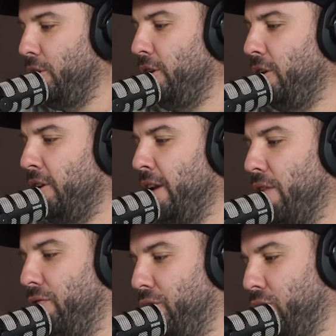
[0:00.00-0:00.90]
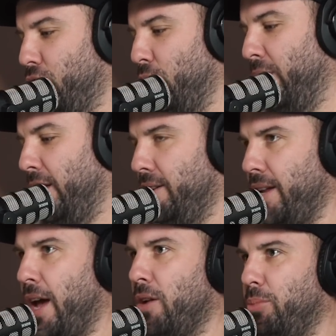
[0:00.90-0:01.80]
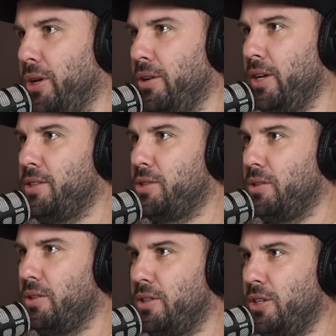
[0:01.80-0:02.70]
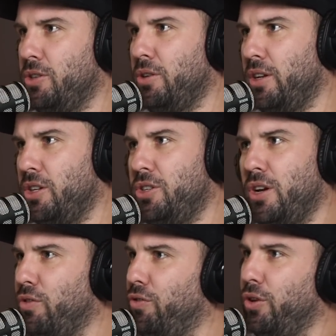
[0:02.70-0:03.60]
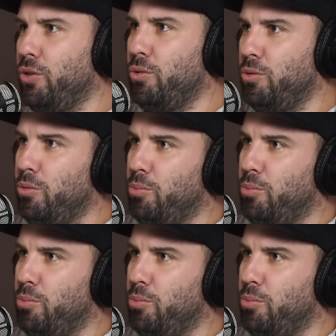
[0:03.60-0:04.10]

You didn't have too many down periods. Did you ever feel